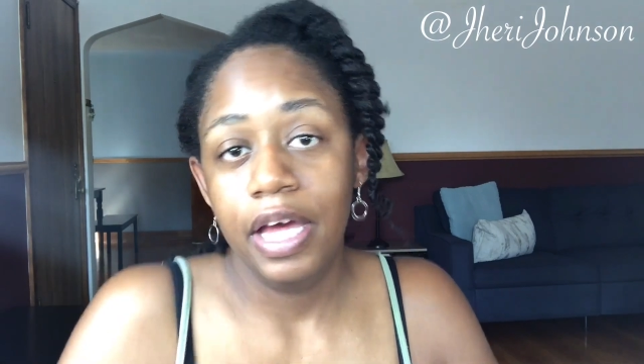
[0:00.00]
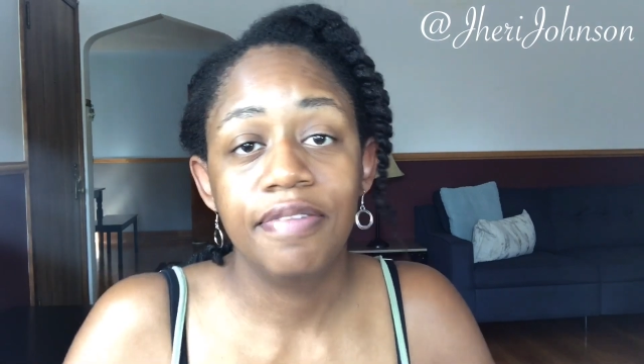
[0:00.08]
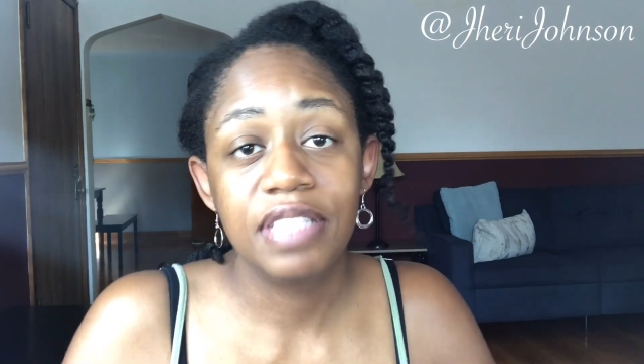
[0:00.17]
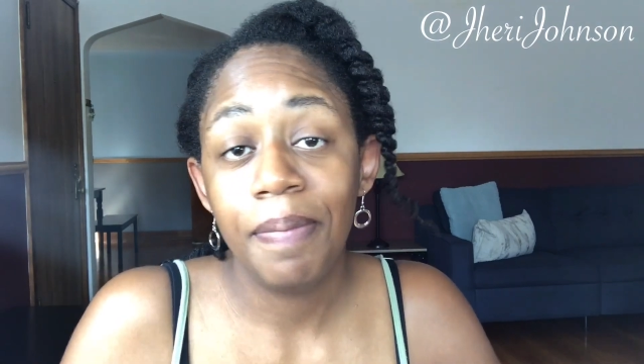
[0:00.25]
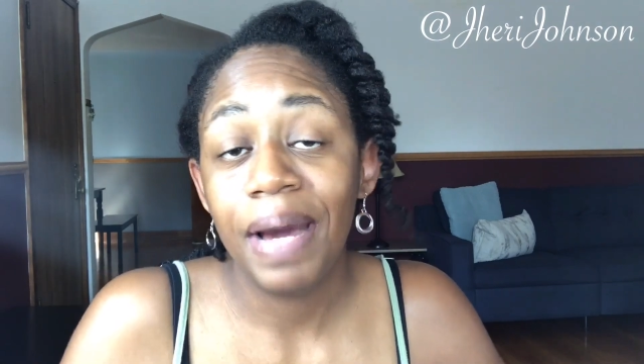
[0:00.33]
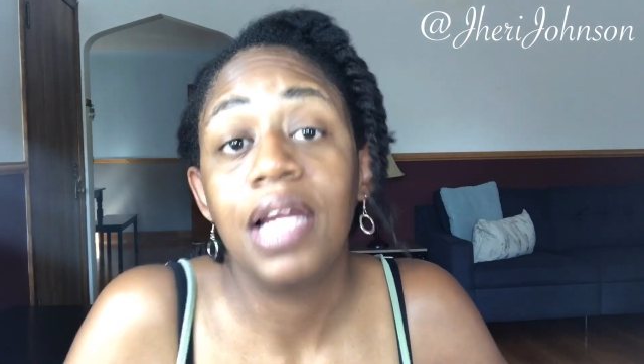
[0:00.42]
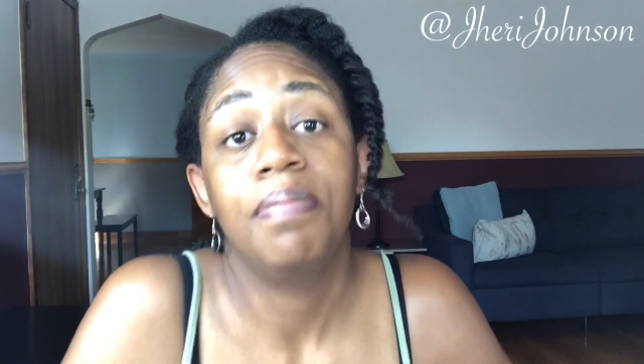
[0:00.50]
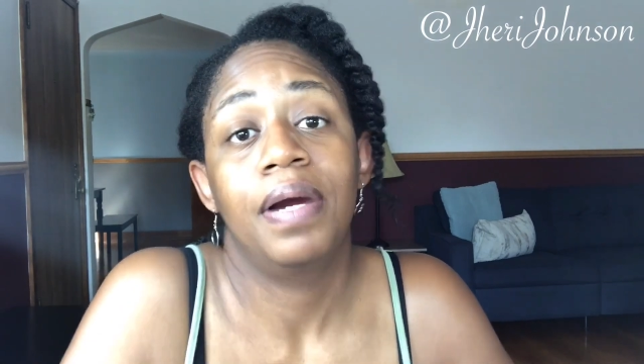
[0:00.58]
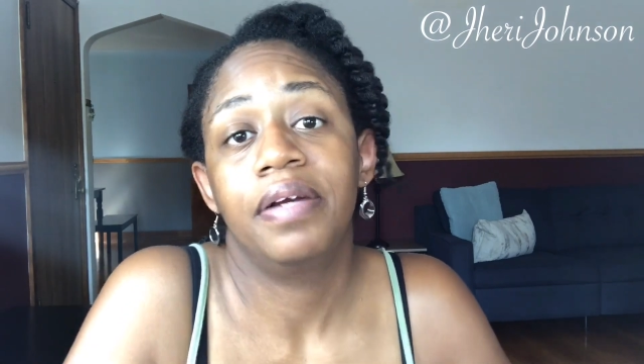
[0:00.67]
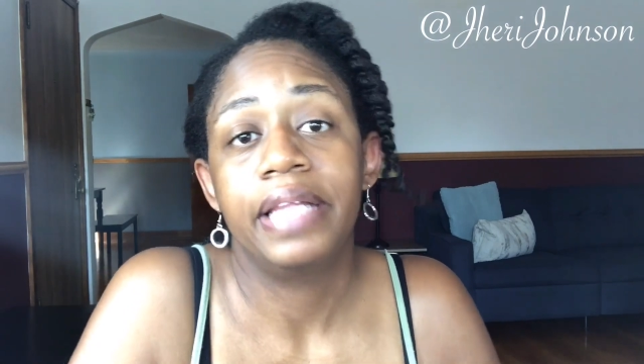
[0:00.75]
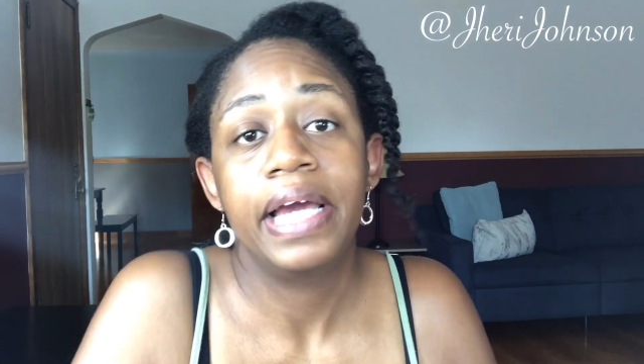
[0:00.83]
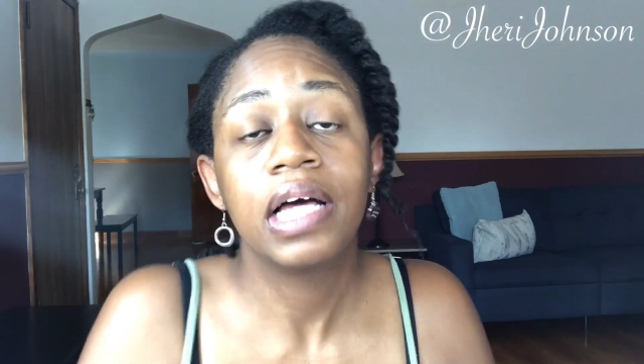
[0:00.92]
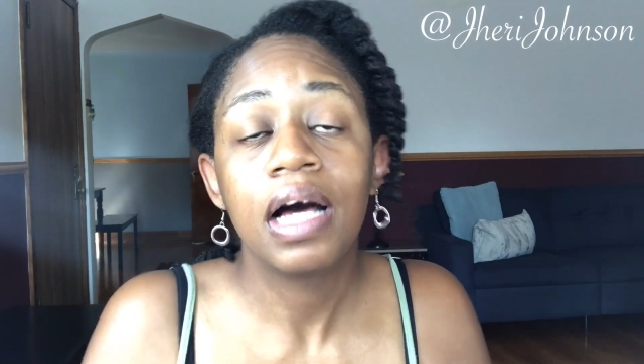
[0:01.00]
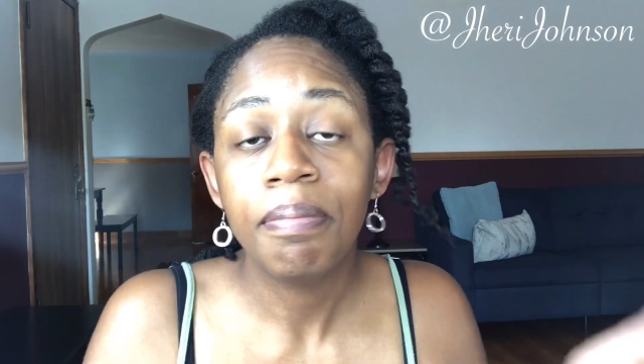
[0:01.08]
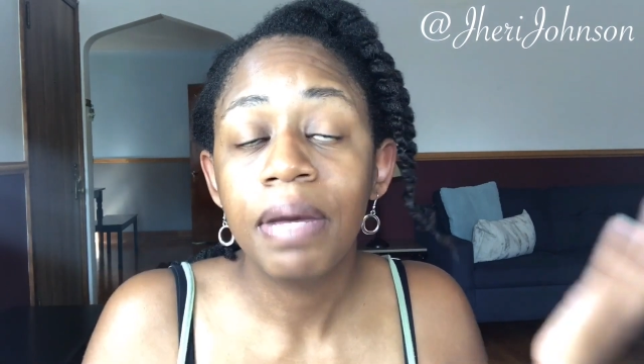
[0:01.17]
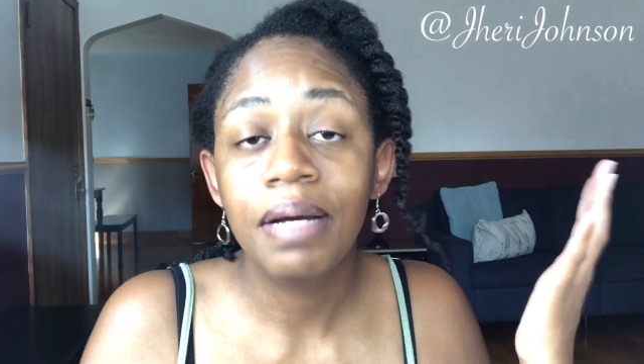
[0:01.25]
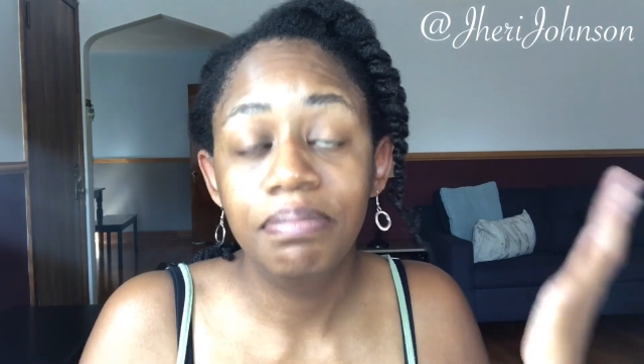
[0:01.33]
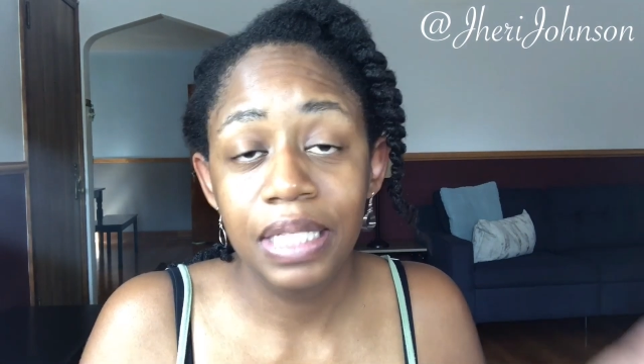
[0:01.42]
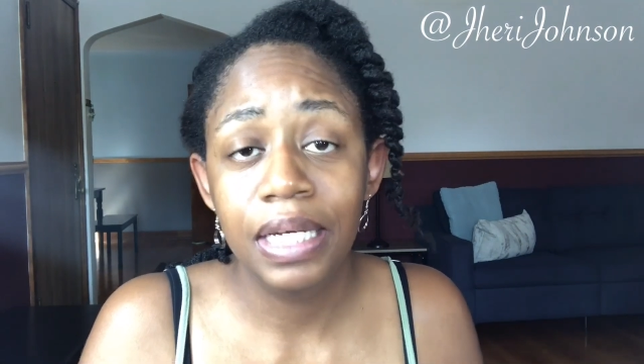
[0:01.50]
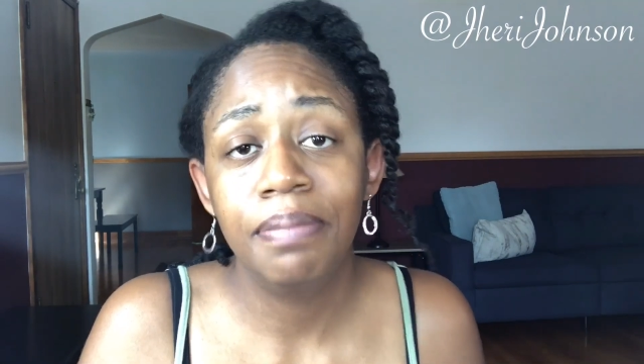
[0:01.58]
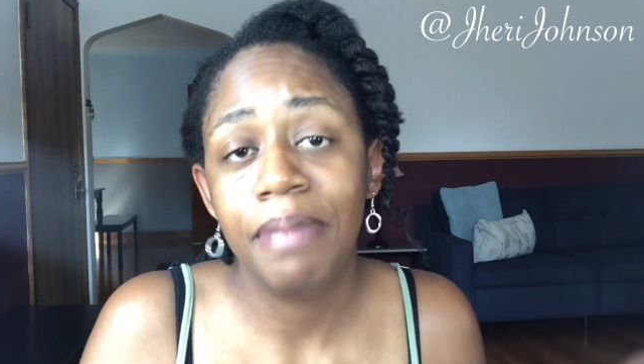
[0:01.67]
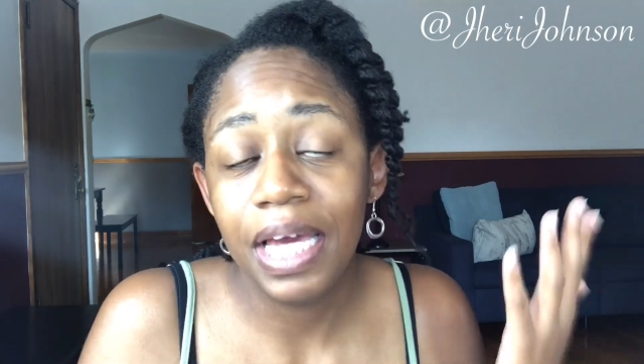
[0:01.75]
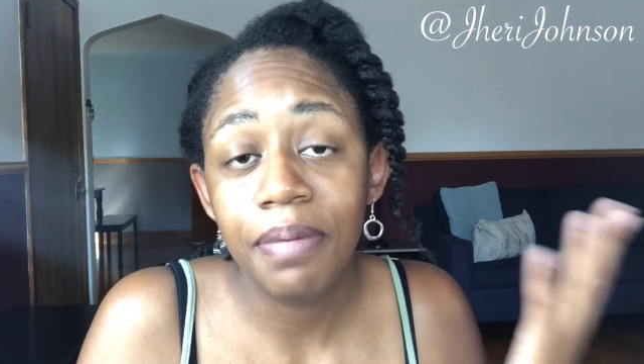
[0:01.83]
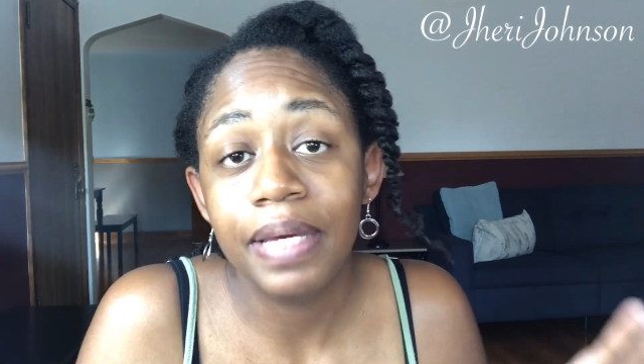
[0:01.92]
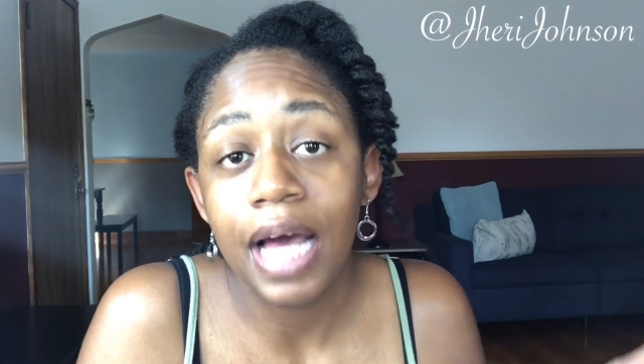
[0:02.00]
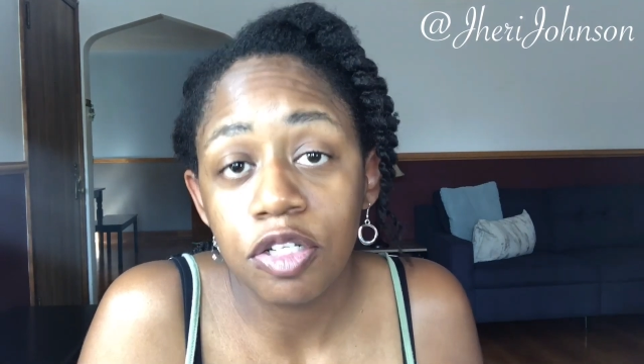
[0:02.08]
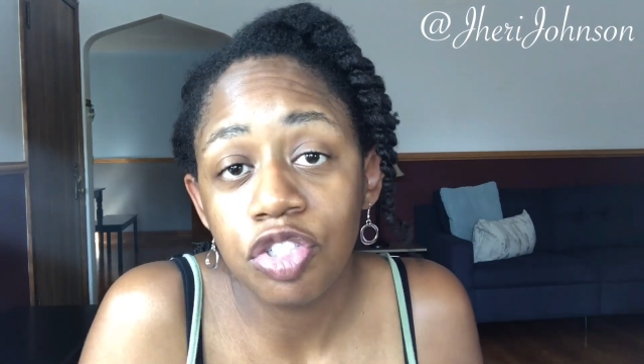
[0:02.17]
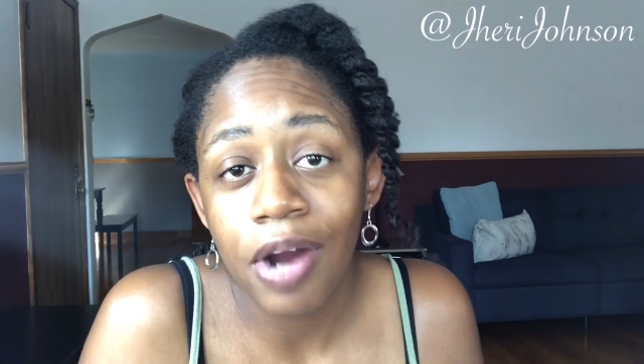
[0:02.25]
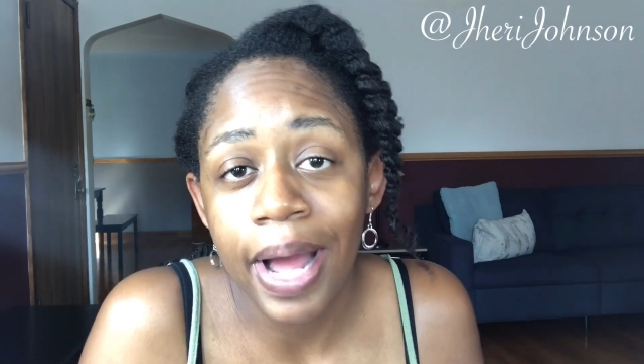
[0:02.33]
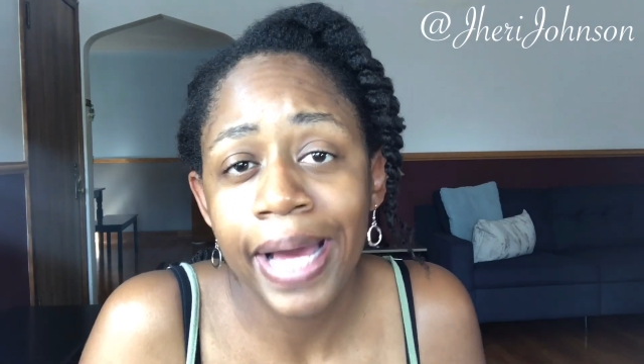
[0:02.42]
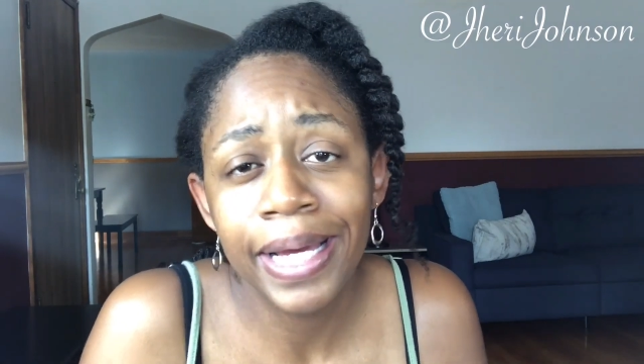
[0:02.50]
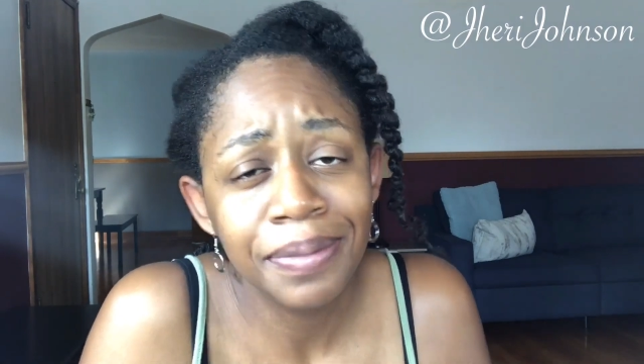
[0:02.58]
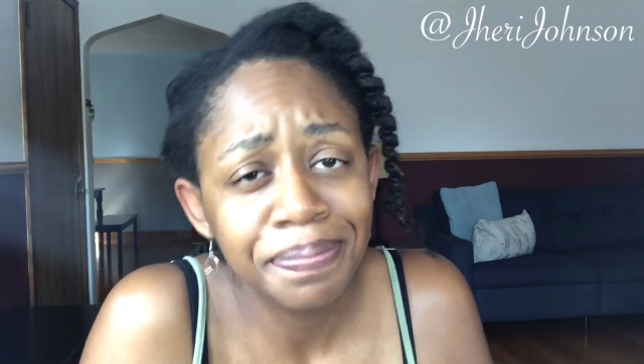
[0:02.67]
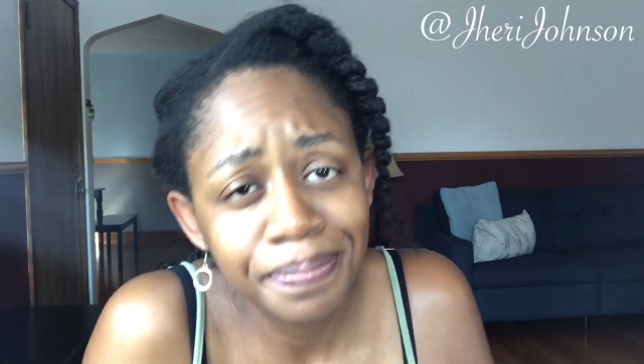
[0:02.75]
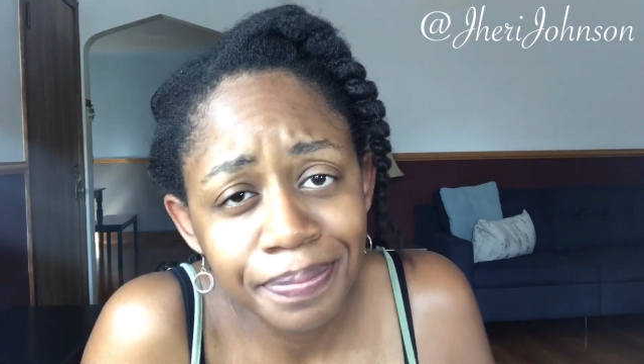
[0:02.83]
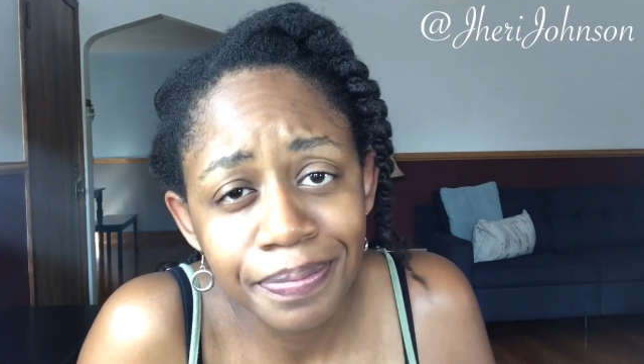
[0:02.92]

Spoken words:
if somebody's birthday come up, then maybe I'll try.